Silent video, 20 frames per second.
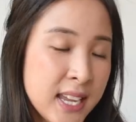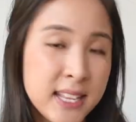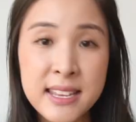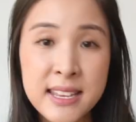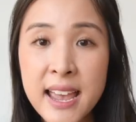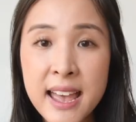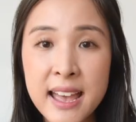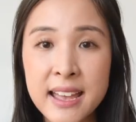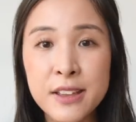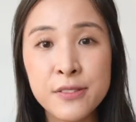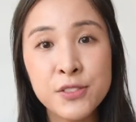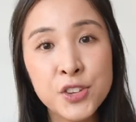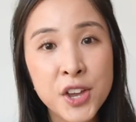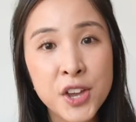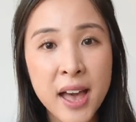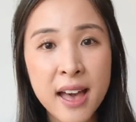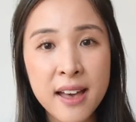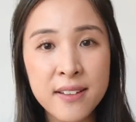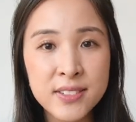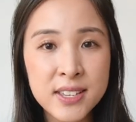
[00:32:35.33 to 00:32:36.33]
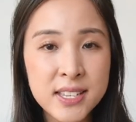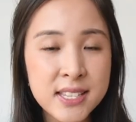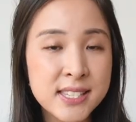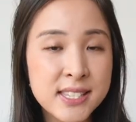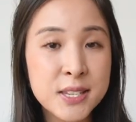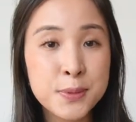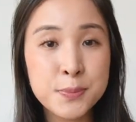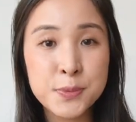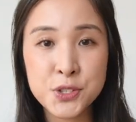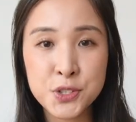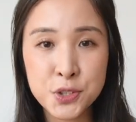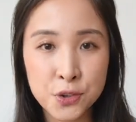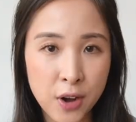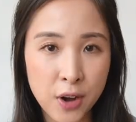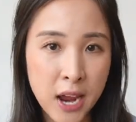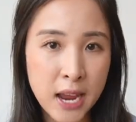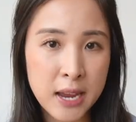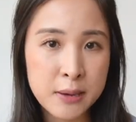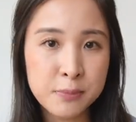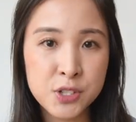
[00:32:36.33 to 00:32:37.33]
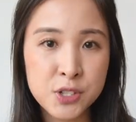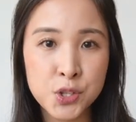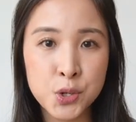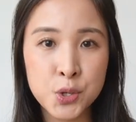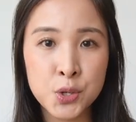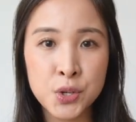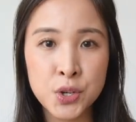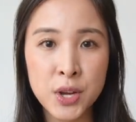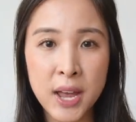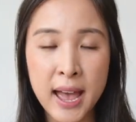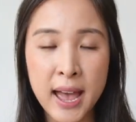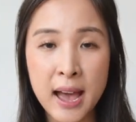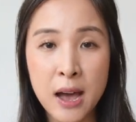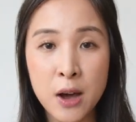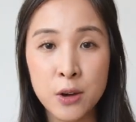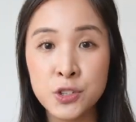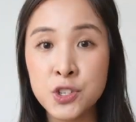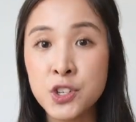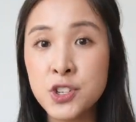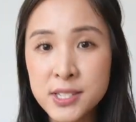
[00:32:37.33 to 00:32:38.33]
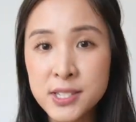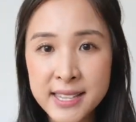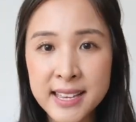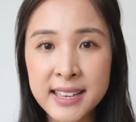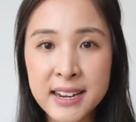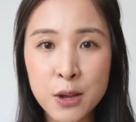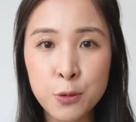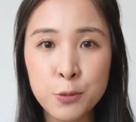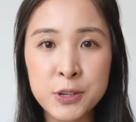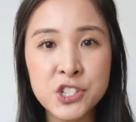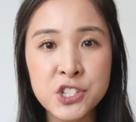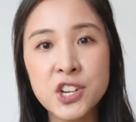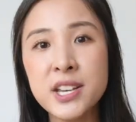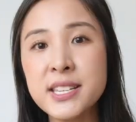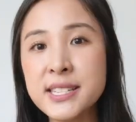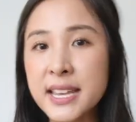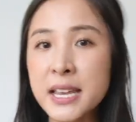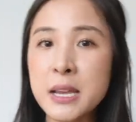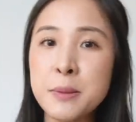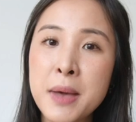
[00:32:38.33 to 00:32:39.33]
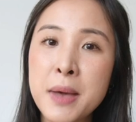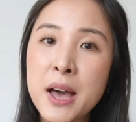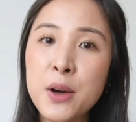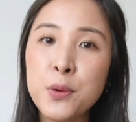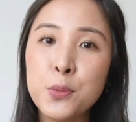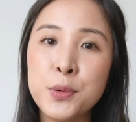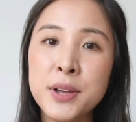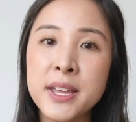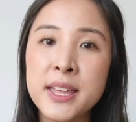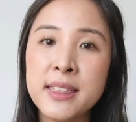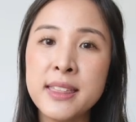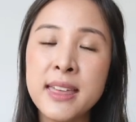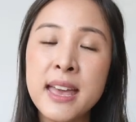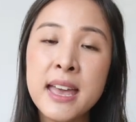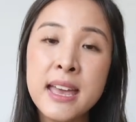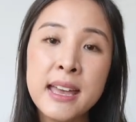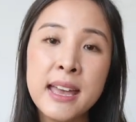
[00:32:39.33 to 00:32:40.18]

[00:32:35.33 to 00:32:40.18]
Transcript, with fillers: And yeah, if you haven't subscribed to our newsletter, we just came out with